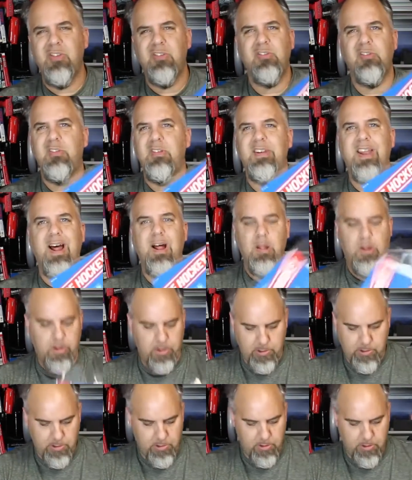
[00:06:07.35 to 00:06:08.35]
just
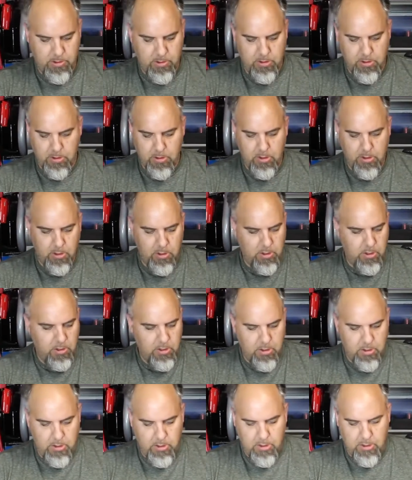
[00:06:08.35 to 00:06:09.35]

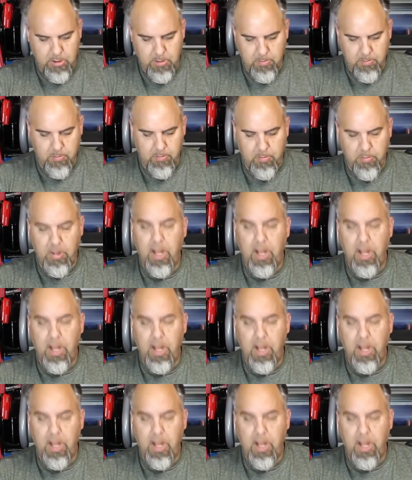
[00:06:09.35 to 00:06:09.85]
$1.